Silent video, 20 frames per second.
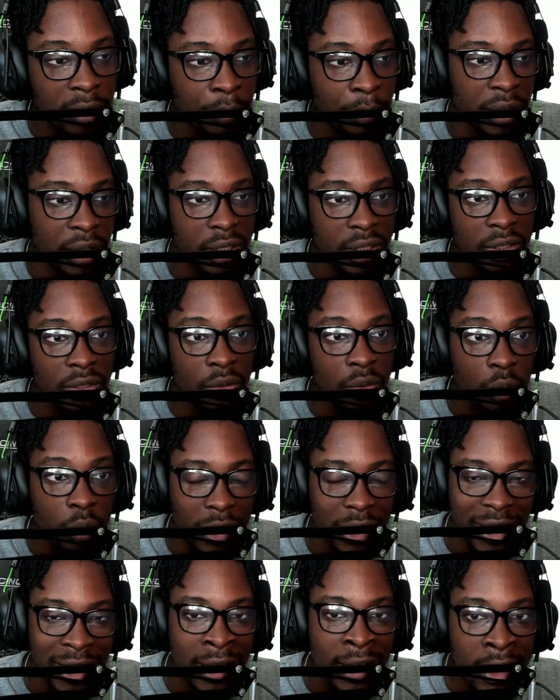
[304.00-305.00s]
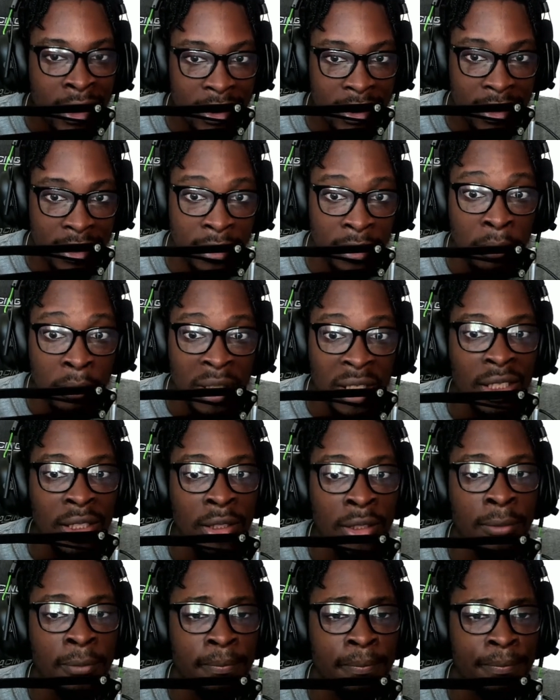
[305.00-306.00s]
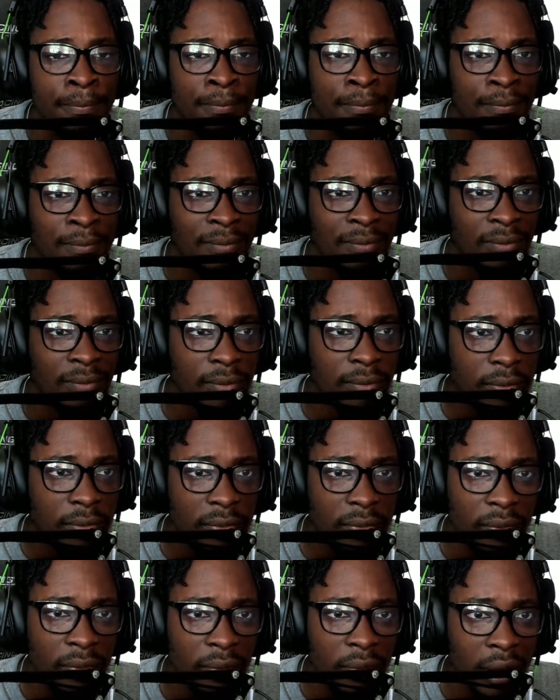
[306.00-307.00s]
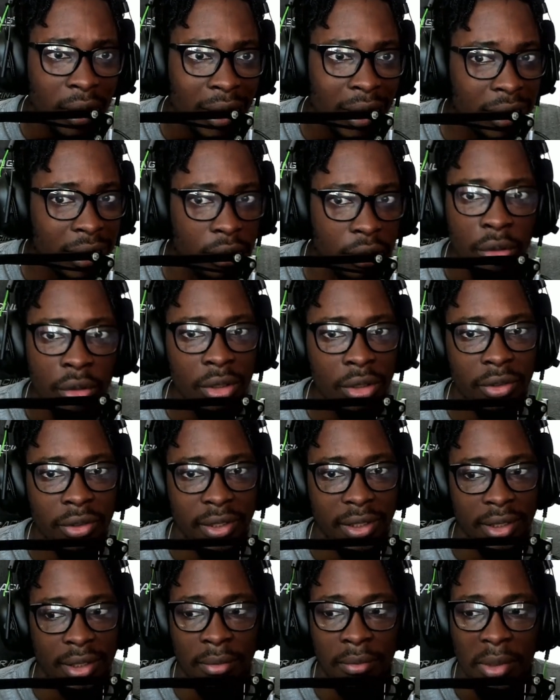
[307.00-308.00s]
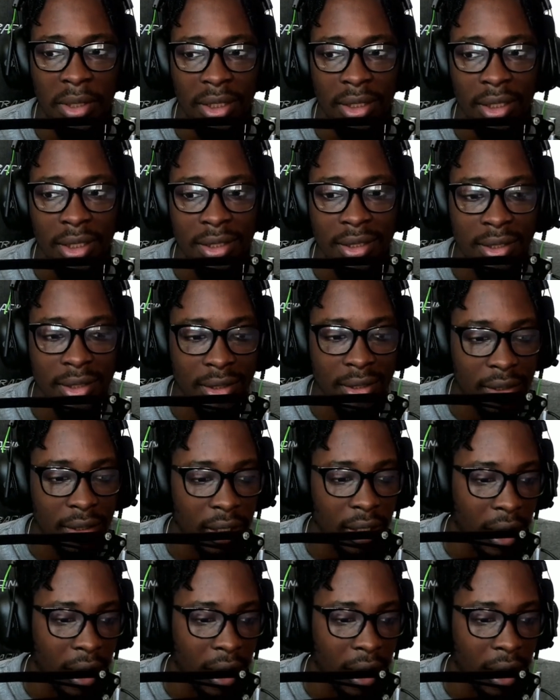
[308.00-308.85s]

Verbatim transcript: the person who did this to me, is ludicrous to me. It's,